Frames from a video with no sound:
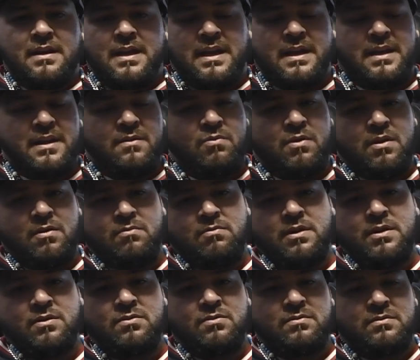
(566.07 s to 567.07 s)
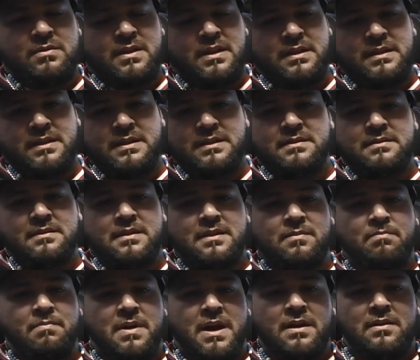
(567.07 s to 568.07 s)
anywhere where you can
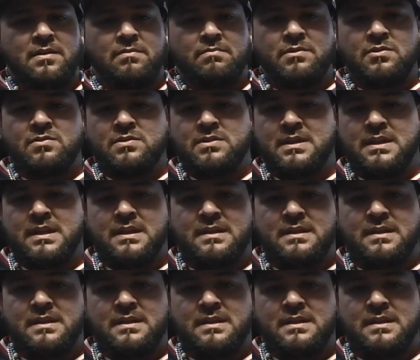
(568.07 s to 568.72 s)
digitally buy your music.